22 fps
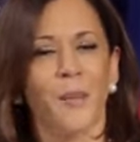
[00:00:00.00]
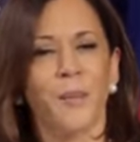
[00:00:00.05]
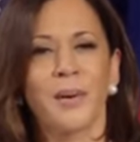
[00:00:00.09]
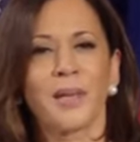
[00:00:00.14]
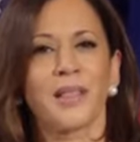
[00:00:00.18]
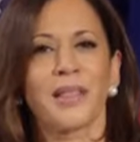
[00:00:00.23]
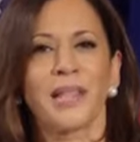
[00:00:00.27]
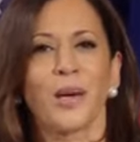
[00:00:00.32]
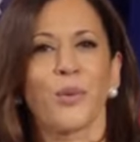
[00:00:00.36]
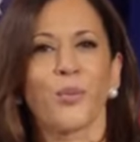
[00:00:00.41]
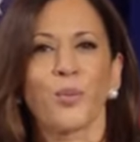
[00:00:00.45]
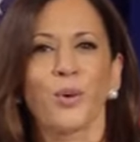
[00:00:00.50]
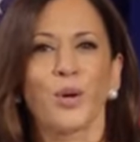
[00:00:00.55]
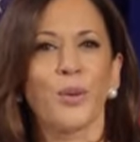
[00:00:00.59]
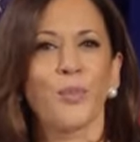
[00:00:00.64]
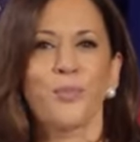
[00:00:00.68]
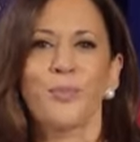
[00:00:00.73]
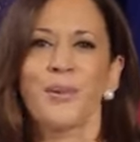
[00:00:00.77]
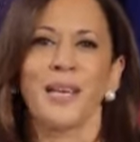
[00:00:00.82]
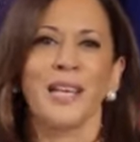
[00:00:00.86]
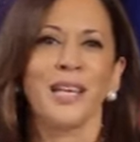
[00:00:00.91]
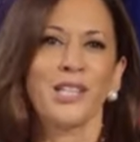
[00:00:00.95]
But they
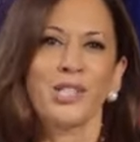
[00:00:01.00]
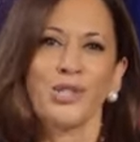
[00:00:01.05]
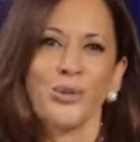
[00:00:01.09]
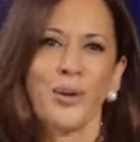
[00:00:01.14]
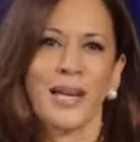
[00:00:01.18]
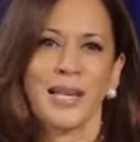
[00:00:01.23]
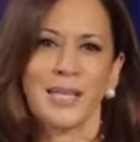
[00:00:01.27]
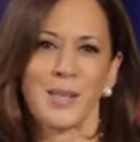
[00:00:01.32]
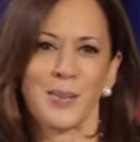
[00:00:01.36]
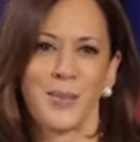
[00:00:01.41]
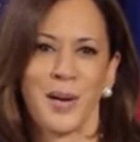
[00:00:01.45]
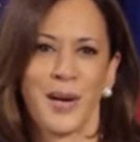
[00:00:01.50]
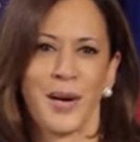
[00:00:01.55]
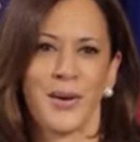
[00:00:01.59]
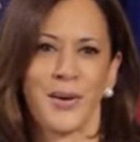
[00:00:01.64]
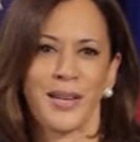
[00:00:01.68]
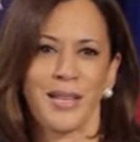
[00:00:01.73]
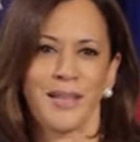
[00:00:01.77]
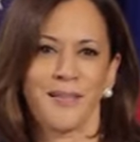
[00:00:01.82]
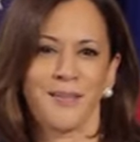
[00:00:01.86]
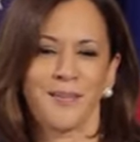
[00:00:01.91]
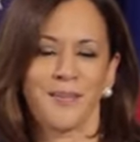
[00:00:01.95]
weren't being
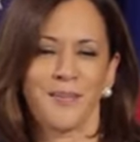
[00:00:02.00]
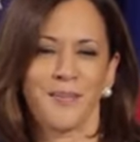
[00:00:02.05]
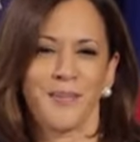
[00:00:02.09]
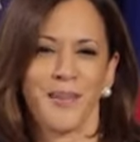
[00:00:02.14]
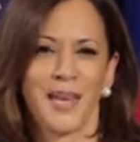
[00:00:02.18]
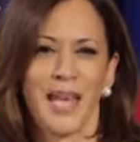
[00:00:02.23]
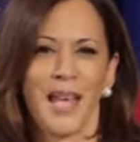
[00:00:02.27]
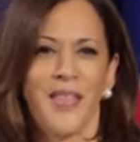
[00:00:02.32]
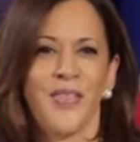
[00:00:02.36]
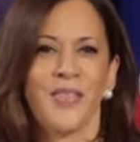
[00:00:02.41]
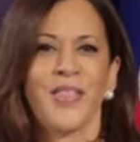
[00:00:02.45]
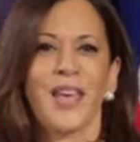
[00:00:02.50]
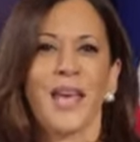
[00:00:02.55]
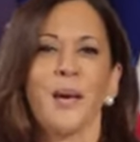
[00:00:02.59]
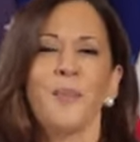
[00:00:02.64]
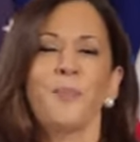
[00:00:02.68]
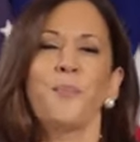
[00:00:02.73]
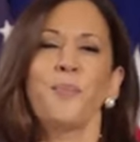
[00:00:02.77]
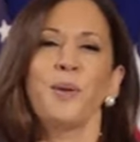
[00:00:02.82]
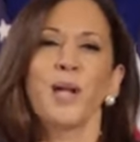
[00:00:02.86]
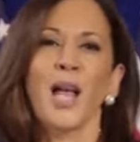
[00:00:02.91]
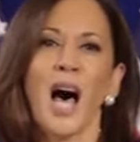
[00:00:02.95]
transparent. They
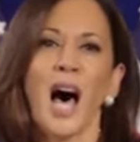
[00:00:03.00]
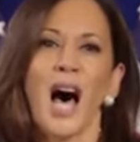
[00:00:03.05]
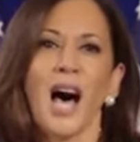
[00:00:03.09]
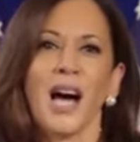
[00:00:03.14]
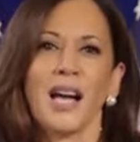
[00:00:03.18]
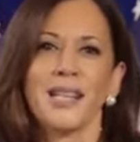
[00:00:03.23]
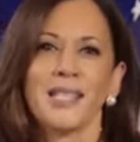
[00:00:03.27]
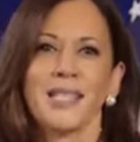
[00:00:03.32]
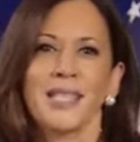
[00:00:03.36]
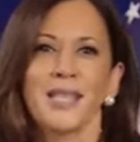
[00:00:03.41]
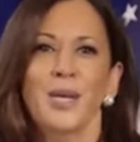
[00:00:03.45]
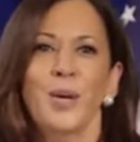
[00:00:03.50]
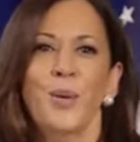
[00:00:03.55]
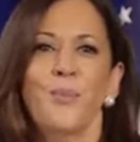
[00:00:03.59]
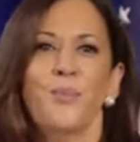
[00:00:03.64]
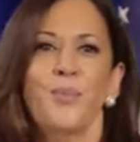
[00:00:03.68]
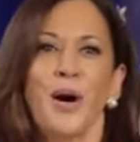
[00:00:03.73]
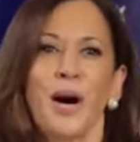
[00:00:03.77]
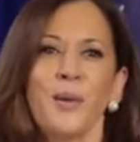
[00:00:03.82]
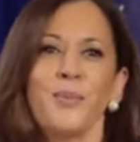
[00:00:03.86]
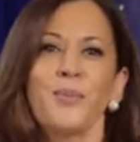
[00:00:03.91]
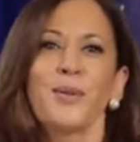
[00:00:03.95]
blocked
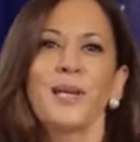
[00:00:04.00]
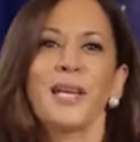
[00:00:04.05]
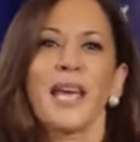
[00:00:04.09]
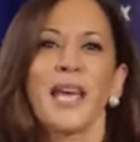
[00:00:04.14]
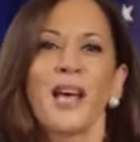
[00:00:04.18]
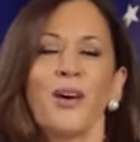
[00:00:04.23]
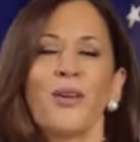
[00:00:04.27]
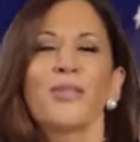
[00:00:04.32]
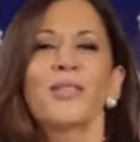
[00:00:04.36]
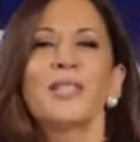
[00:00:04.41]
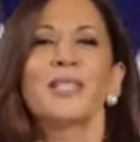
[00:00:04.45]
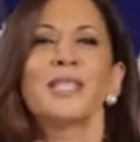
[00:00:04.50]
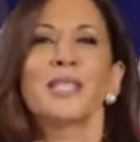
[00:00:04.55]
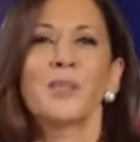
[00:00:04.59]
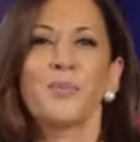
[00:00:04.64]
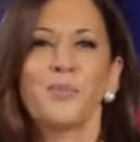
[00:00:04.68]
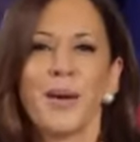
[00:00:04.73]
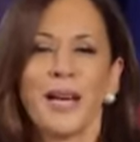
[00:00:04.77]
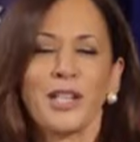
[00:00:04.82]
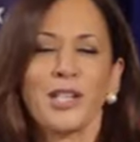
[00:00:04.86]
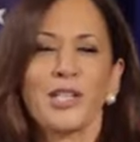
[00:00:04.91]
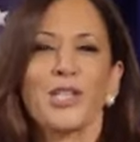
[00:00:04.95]
public health
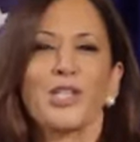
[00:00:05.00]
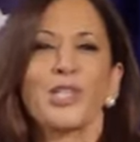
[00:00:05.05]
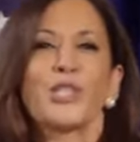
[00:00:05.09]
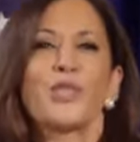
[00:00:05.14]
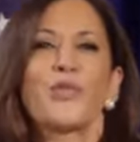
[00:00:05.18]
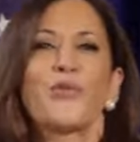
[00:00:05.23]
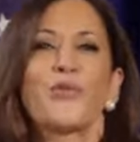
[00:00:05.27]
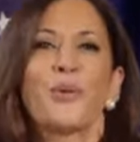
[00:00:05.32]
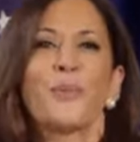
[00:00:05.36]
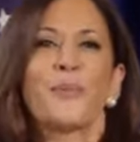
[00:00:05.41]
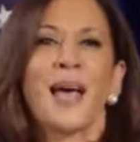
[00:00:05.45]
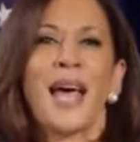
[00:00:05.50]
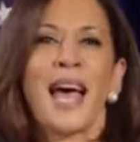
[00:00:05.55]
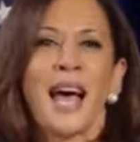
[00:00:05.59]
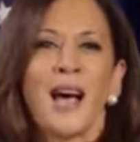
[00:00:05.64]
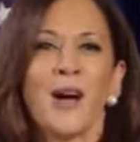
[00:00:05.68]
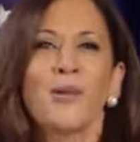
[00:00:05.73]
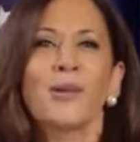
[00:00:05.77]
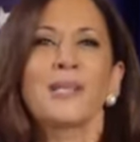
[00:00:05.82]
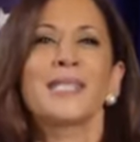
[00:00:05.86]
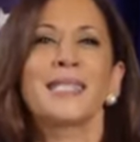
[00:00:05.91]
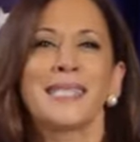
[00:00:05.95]
inspectors from
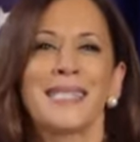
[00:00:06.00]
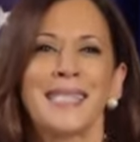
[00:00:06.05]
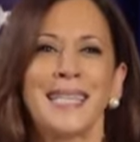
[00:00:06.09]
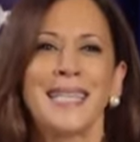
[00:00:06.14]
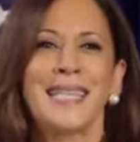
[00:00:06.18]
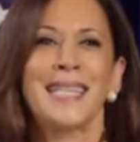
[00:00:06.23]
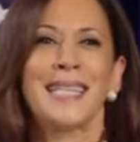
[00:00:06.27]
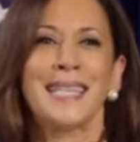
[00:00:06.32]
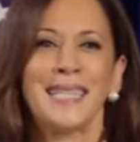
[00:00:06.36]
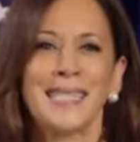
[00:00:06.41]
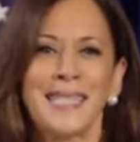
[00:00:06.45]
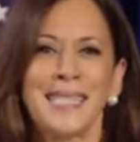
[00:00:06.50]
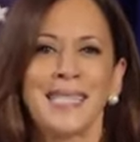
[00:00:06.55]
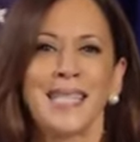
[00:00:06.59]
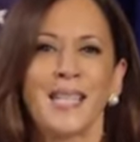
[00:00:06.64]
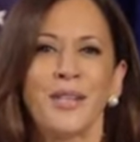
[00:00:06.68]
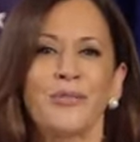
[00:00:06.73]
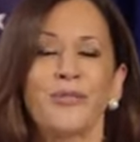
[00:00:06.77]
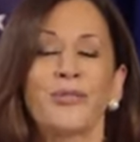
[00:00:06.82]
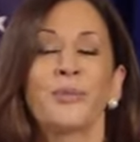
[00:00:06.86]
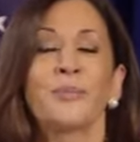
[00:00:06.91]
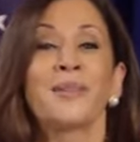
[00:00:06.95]
our
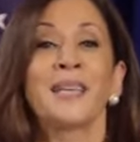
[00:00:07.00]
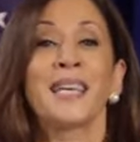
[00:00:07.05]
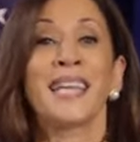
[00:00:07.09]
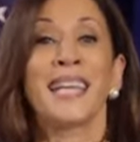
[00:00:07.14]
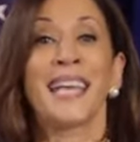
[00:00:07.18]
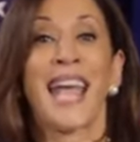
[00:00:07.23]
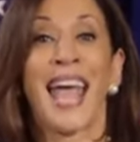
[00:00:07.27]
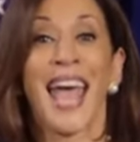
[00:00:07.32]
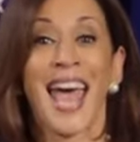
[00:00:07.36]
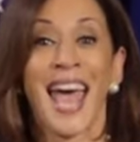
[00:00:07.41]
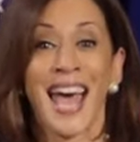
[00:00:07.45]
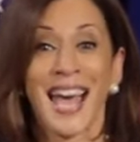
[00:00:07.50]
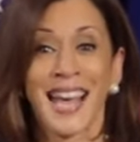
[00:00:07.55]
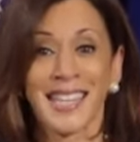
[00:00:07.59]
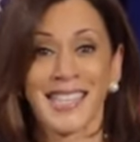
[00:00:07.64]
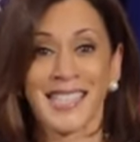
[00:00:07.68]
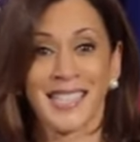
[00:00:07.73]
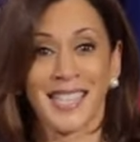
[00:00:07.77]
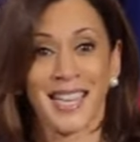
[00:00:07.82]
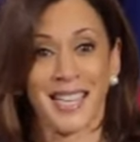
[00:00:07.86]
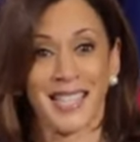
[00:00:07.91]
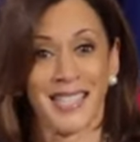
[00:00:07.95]
CDC from getting
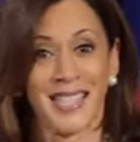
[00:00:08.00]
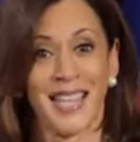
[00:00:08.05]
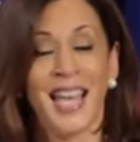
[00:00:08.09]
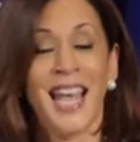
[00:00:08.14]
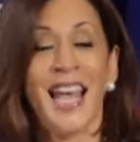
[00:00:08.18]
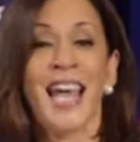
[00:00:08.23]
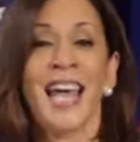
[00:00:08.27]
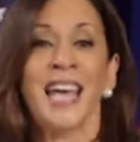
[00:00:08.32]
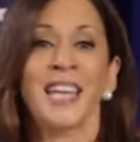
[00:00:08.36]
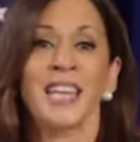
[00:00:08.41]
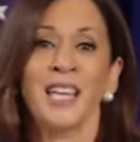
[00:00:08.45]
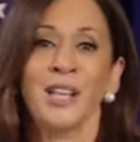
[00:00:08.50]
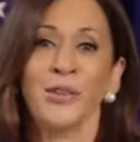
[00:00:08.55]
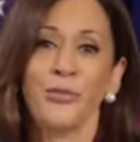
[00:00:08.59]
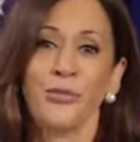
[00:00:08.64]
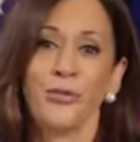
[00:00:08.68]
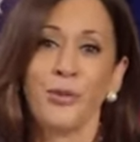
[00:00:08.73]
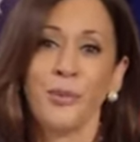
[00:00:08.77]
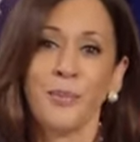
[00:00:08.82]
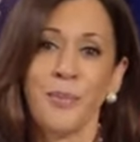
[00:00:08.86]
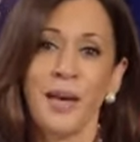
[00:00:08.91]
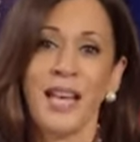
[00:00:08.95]
access and
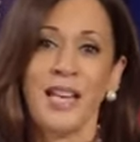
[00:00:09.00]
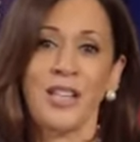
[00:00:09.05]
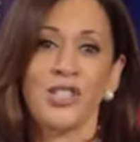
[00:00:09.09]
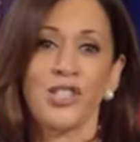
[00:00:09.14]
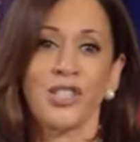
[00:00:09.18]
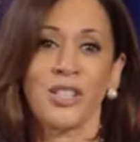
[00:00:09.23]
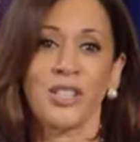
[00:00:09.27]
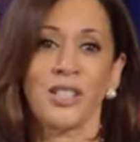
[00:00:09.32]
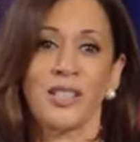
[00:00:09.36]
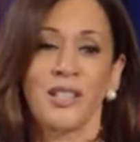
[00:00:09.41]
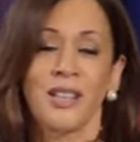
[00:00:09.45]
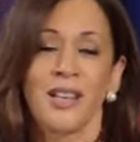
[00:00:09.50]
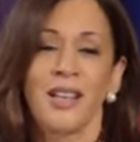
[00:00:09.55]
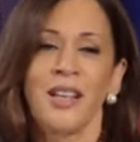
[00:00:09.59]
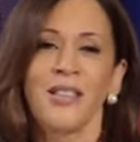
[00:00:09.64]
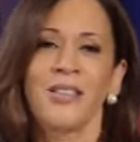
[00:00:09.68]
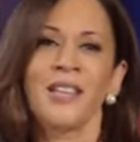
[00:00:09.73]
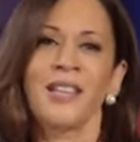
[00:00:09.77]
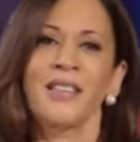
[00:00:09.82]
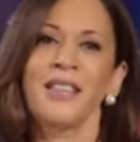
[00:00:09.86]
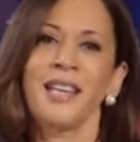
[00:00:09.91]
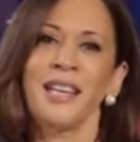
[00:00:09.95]
information
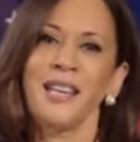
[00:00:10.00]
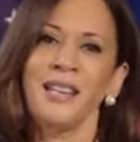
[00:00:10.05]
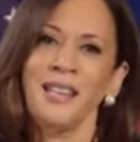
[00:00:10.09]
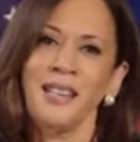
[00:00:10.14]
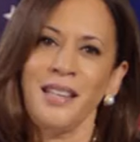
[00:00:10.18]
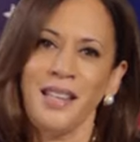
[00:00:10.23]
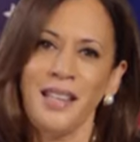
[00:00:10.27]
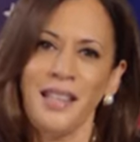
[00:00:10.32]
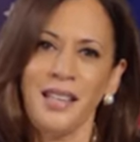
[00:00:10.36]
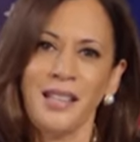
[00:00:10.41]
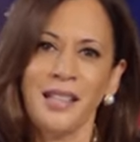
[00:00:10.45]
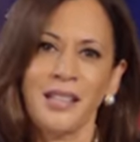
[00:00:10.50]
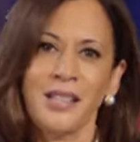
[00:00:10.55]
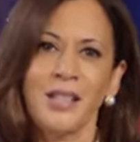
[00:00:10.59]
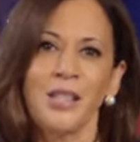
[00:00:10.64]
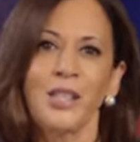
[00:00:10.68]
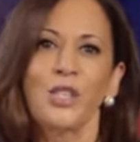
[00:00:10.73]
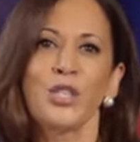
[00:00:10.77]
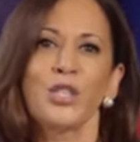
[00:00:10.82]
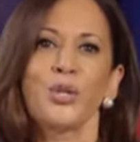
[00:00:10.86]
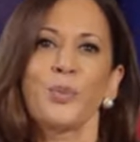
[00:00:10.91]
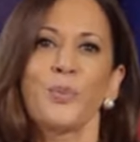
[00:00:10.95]
that they needed
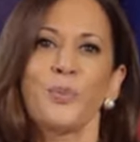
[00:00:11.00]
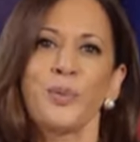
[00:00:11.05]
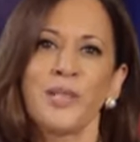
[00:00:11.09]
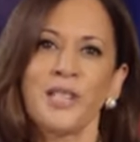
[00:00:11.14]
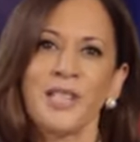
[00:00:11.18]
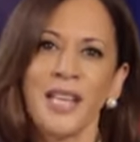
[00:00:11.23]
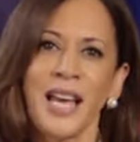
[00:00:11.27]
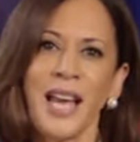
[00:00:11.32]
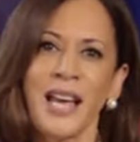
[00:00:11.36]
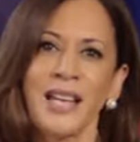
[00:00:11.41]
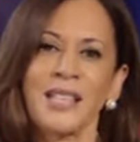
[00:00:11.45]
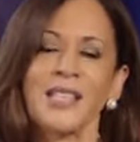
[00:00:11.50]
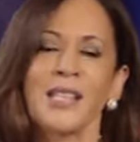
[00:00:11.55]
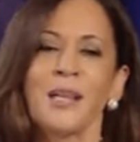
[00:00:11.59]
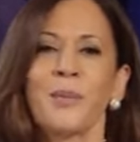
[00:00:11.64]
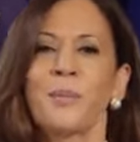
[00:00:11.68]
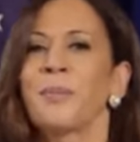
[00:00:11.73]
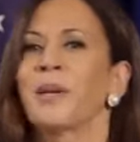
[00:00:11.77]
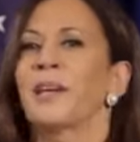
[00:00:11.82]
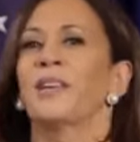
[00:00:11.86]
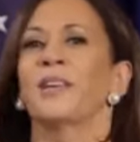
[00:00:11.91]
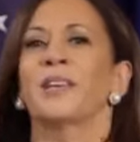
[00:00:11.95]
to protect
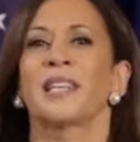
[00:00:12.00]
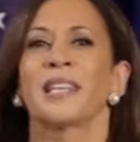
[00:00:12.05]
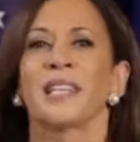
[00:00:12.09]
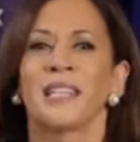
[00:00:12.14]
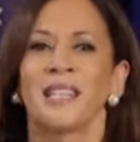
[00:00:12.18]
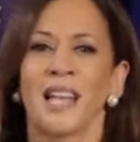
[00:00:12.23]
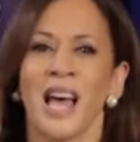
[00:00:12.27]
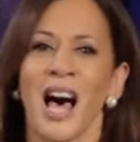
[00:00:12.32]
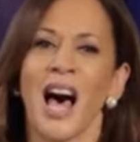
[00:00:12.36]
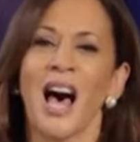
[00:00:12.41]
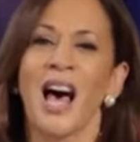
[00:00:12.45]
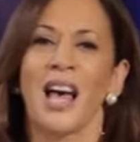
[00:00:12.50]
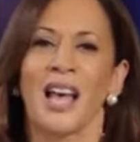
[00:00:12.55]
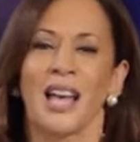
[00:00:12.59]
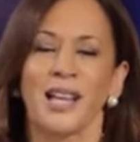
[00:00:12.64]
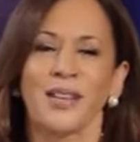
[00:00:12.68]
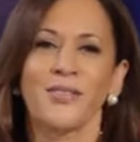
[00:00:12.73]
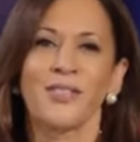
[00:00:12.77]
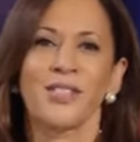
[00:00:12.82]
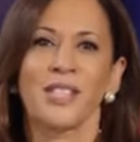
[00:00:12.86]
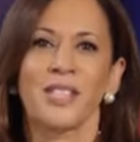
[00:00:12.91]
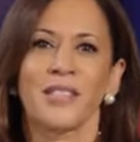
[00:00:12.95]
American
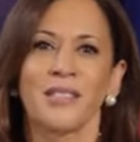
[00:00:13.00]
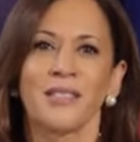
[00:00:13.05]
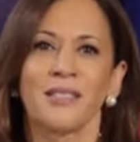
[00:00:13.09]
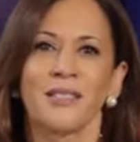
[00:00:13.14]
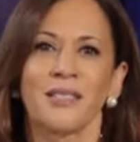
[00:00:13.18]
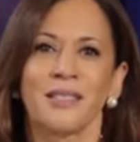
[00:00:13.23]
lives.